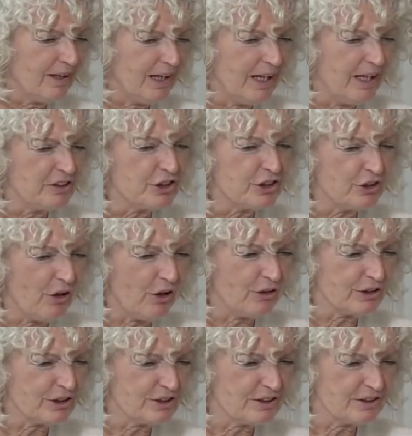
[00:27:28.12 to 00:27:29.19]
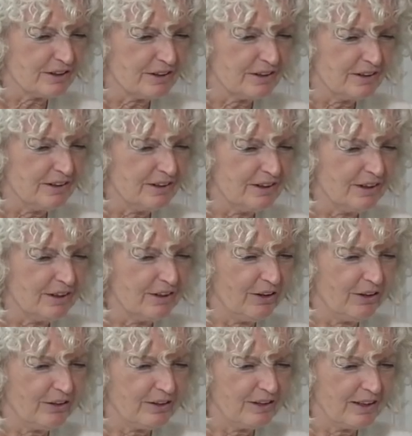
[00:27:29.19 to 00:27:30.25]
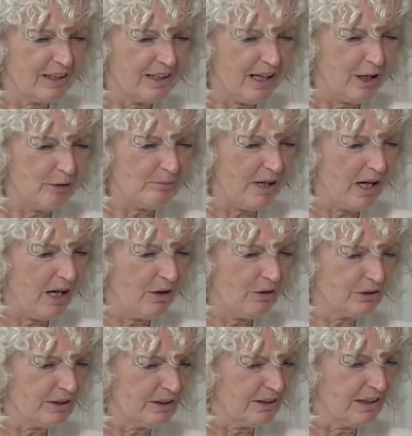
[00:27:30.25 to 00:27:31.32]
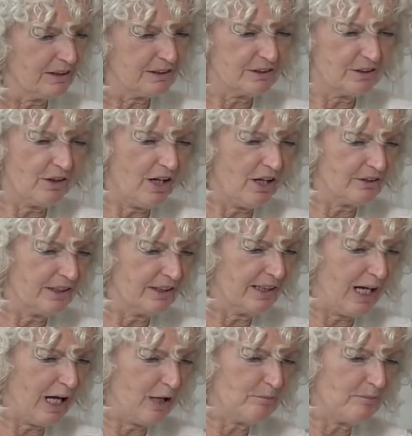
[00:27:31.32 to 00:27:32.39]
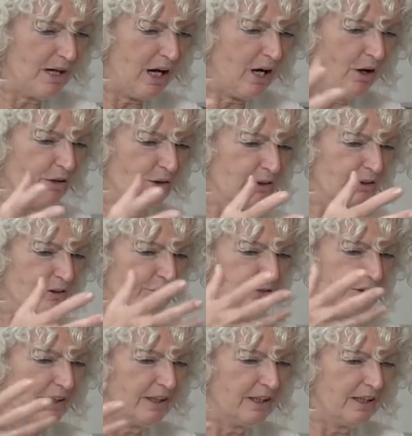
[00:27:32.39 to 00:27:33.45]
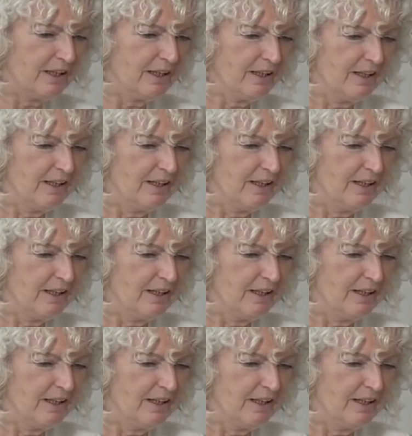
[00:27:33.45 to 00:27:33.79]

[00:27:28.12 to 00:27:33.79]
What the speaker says: at thoughts, you know, they come out, and I saw how they come out of the